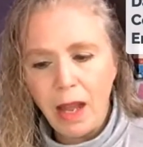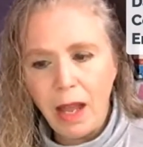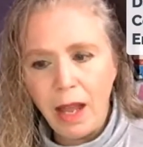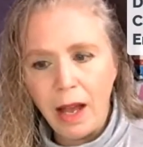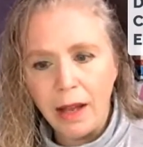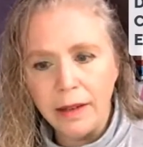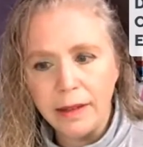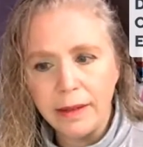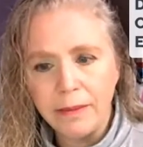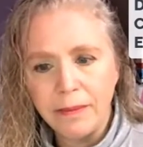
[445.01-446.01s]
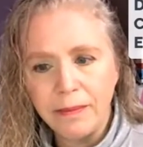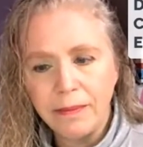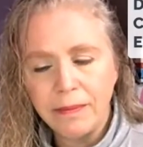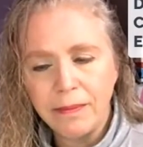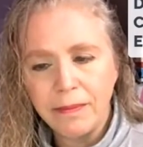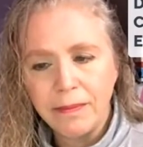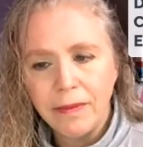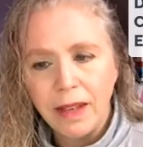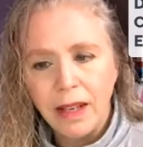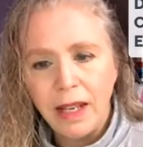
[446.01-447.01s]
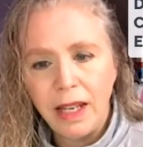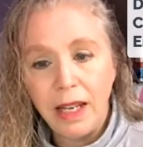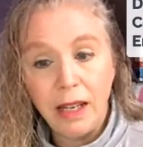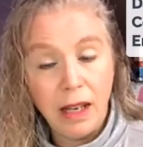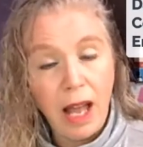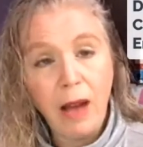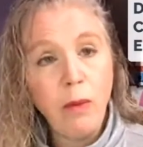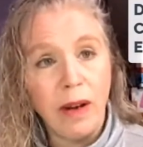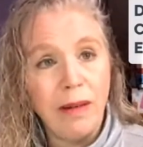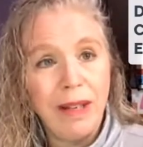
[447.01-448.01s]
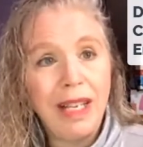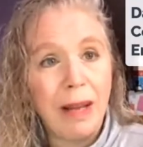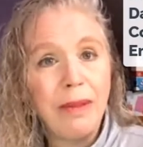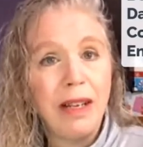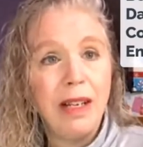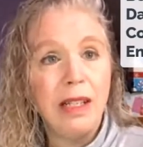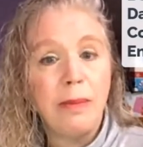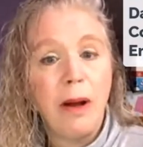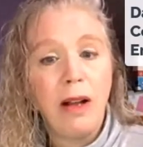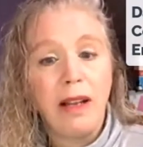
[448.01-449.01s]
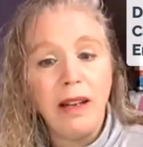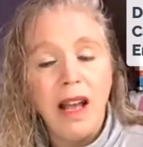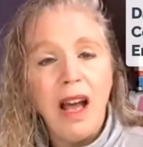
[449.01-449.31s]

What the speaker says: And he had one. He kept it in his pocket.